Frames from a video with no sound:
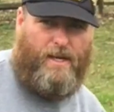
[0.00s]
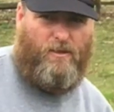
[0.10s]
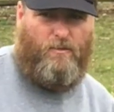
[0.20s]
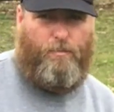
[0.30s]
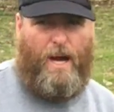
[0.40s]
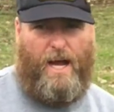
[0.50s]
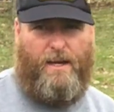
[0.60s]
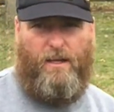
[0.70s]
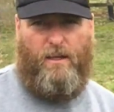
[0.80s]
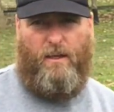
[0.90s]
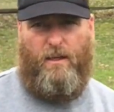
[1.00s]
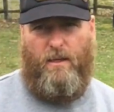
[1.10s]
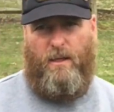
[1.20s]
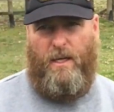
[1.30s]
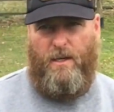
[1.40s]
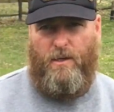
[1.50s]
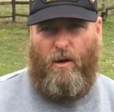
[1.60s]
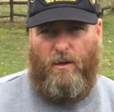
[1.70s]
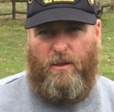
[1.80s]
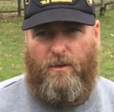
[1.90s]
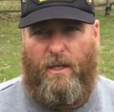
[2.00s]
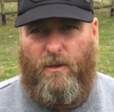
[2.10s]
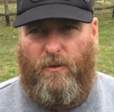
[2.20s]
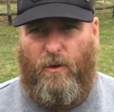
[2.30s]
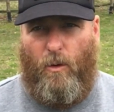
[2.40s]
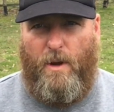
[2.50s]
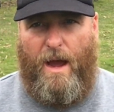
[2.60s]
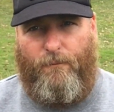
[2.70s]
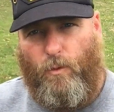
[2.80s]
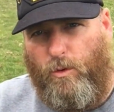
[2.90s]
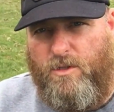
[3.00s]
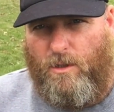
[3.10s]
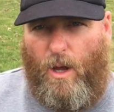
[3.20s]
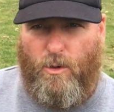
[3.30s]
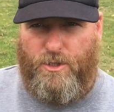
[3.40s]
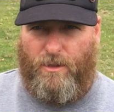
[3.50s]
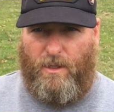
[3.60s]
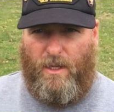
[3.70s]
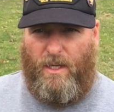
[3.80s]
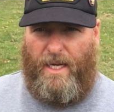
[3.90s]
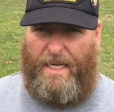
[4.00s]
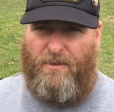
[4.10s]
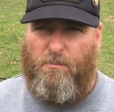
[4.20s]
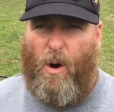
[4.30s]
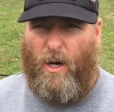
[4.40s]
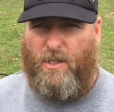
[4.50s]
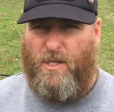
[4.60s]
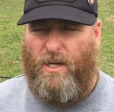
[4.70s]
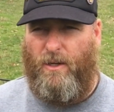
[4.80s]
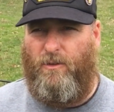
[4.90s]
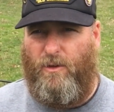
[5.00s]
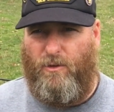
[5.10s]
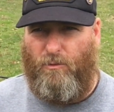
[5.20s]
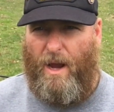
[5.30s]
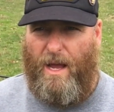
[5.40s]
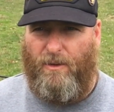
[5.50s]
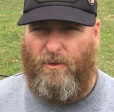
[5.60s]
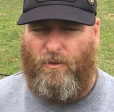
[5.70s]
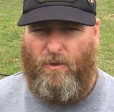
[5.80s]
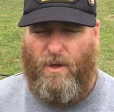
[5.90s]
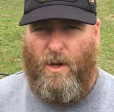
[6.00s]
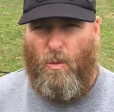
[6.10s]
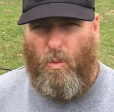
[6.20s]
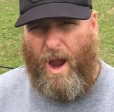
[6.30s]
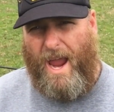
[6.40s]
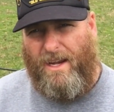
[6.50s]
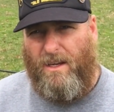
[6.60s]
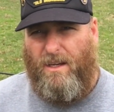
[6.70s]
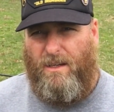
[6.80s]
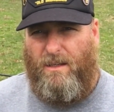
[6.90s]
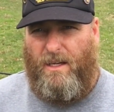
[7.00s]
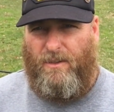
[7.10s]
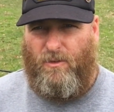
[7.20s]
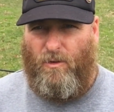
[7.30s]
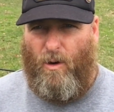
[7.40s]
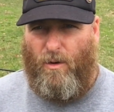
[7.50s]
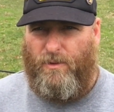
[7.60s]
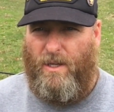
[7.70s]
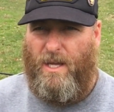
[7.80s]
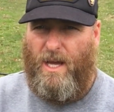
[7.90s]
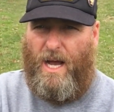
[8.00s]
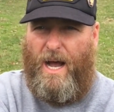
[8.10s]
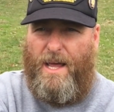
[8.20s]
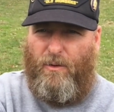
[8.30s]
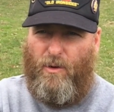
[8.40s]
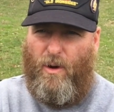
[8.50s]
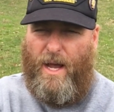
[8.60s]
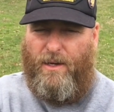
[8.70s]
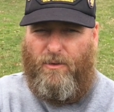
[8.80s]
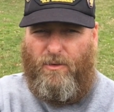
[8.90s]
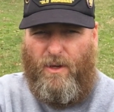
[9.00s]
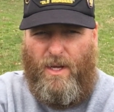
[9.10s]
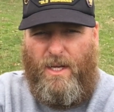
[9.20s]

any spot in the yard to dig this hole. Now, full disclosure, it is March, so this ground is wet, it's soft. I don't know how this